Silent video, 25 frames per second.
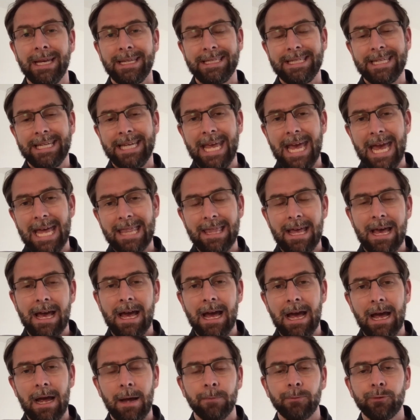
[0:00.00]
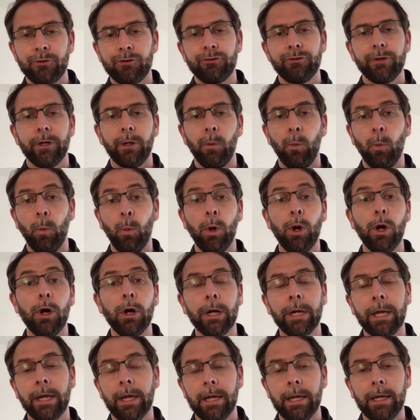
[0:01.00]
to get that hamstring
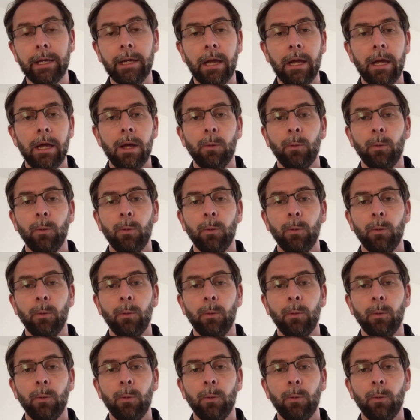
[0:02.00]
working